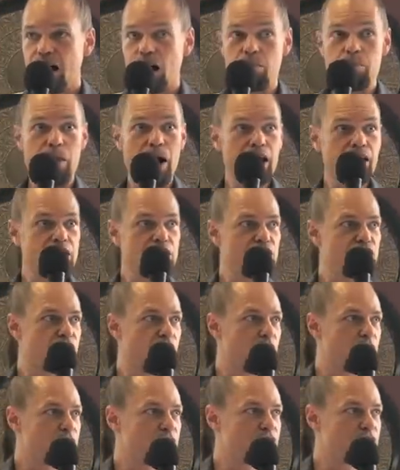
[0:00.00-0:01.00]
our body
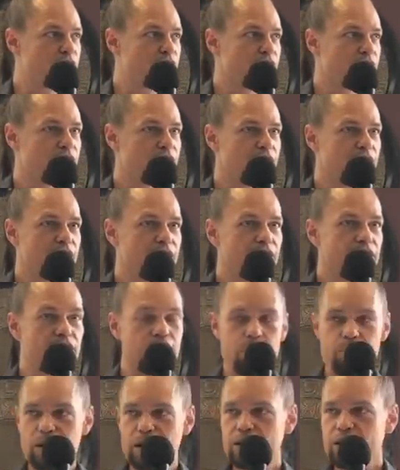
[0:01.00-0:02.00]
shows
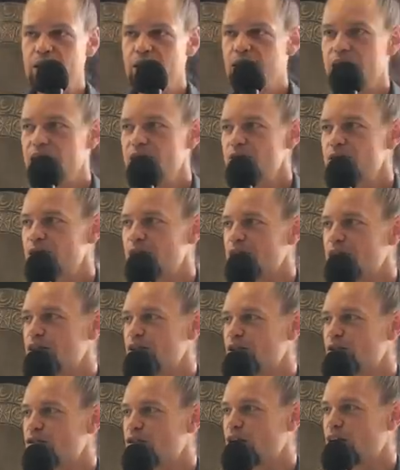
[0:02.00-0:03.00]
the ability to use
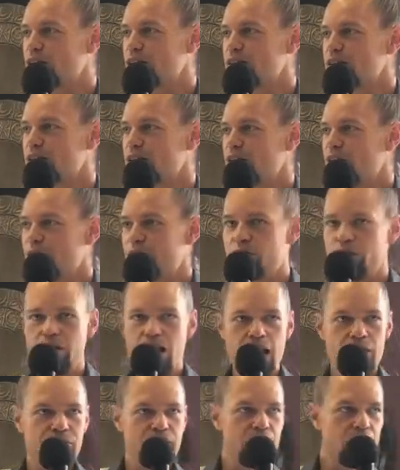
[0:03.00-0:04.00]
these nutrients. If they're
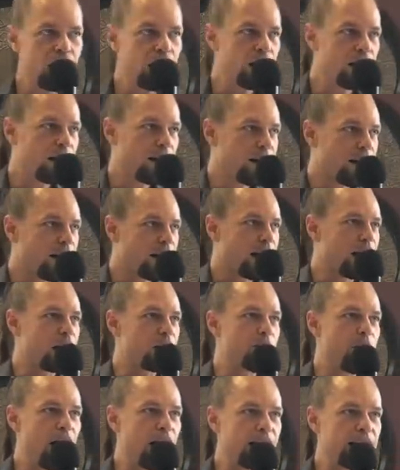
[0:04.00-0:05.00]
not there and
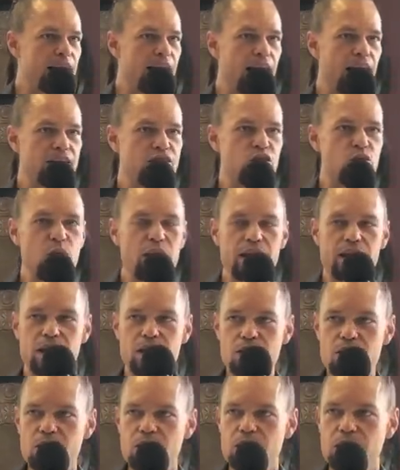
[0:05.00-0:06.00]
our body has a way to
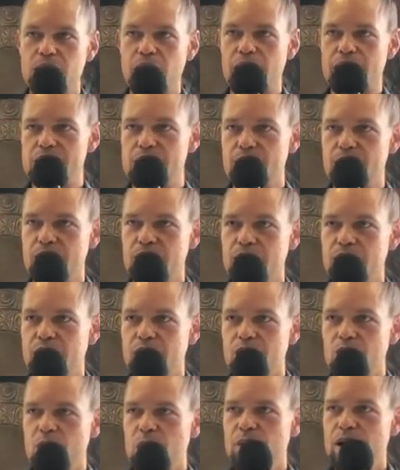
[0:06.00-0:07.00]
utilize them,
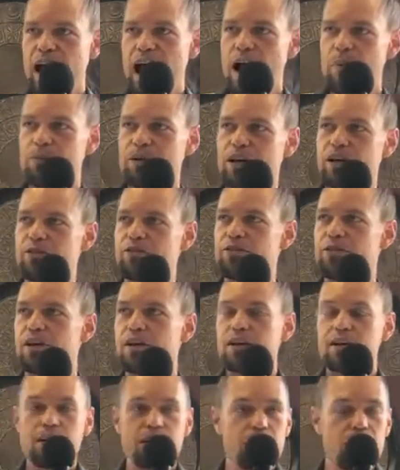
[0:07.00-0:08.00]
what would happen if,
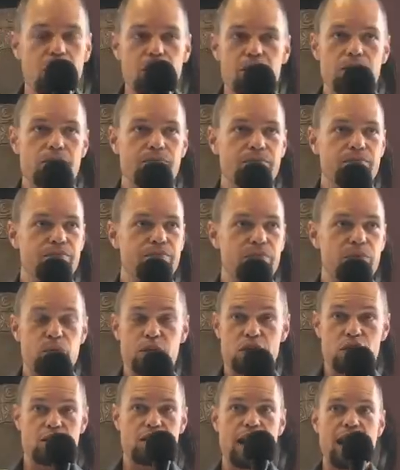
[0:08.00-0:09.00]

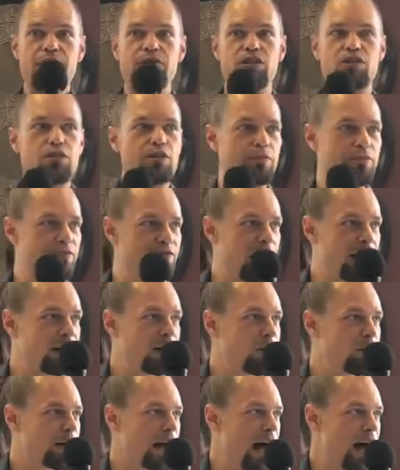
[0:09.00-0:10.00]
we just gave it to them?
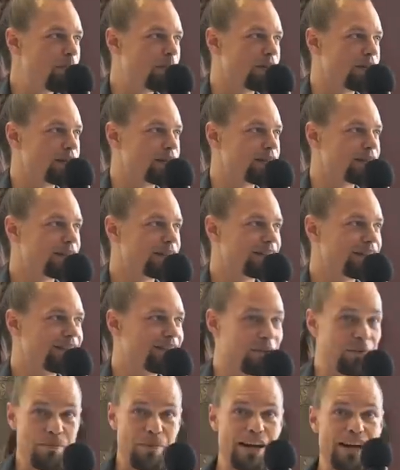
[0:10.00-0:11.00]
Find out what happens.
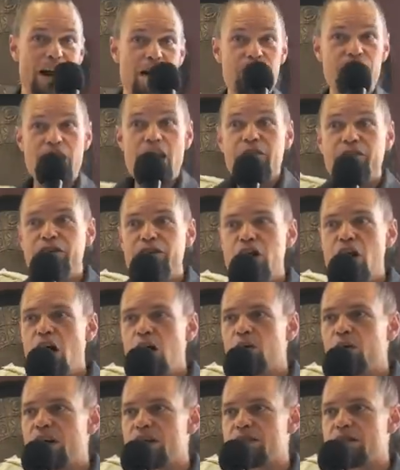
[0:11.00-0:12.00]
We might have never
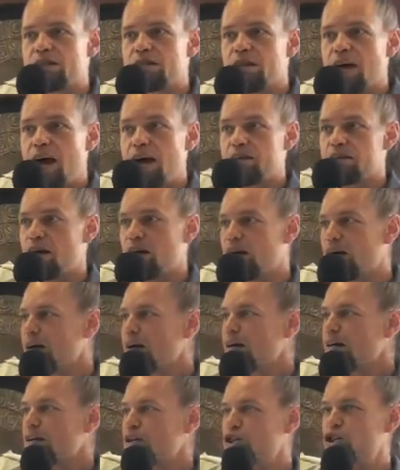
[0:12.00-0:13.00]
known as a
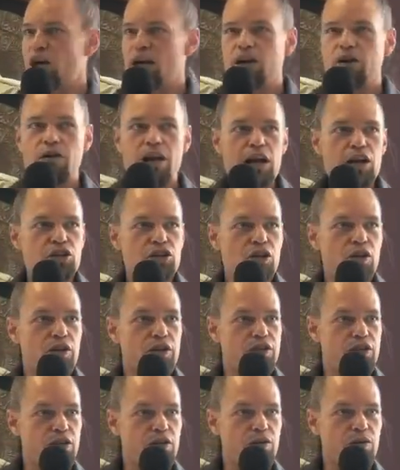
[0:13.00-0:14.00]
generation
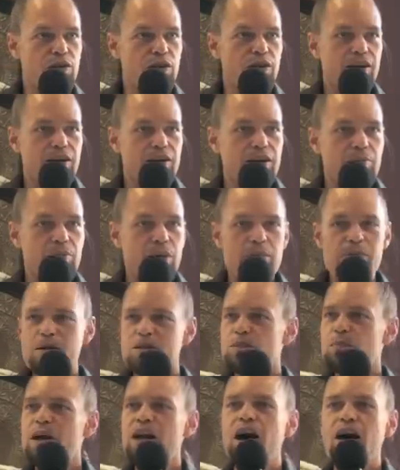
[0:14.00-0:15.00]
or two. Maybe
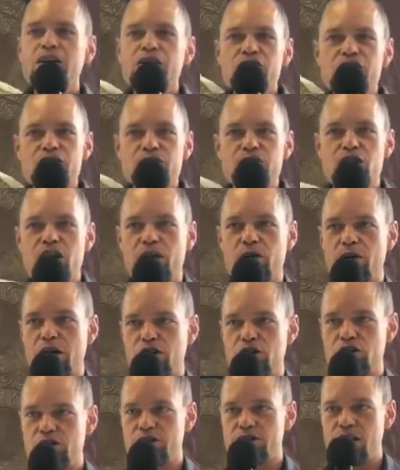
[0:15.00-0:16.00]
it's been hundreds of
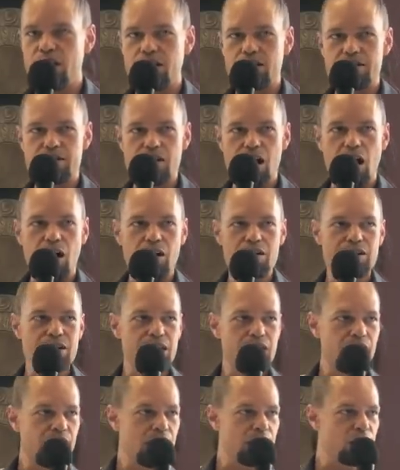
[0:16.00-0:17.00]
generations since our
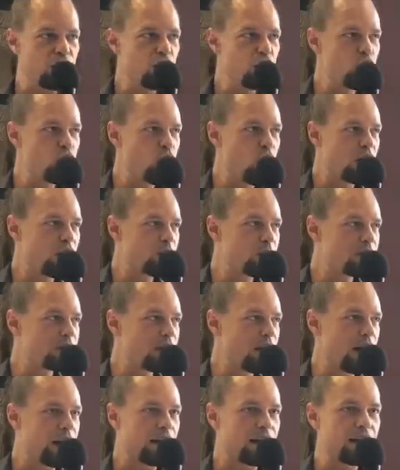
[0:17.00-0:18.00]
DNA knew what it
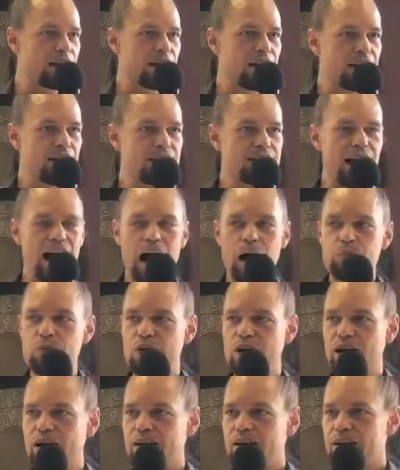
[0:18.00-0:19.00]
was like to
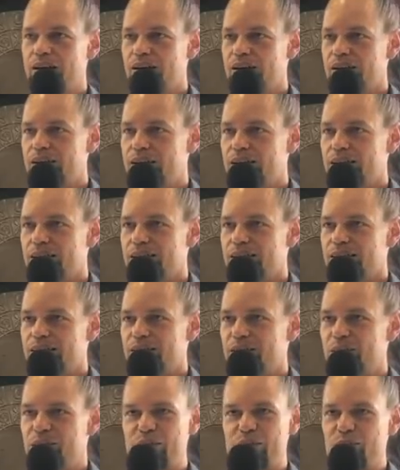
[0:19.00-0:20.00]
operate
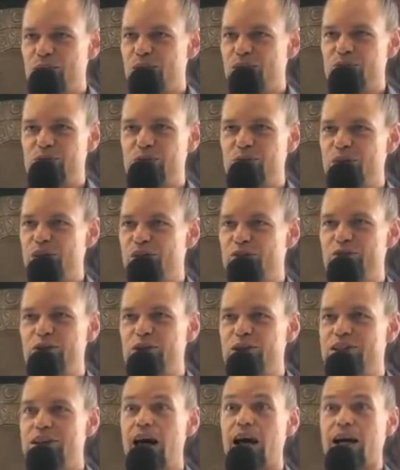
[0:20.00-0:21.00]
with a
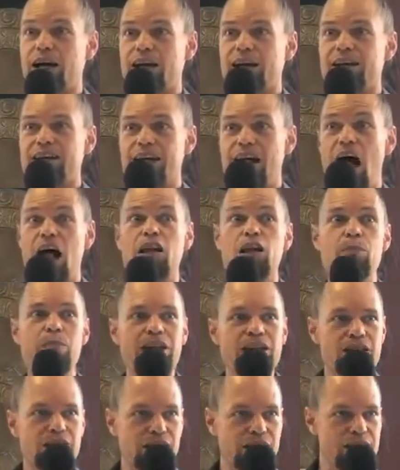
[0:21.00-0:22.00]
full deck,
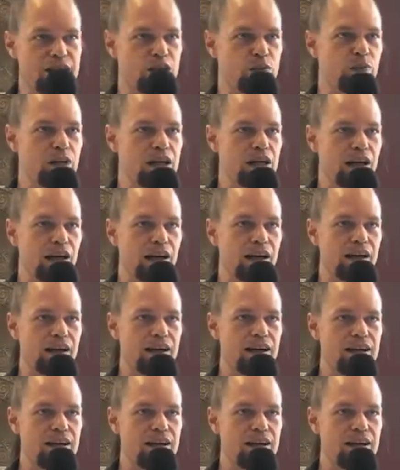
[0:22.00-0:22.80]
elementally speaking.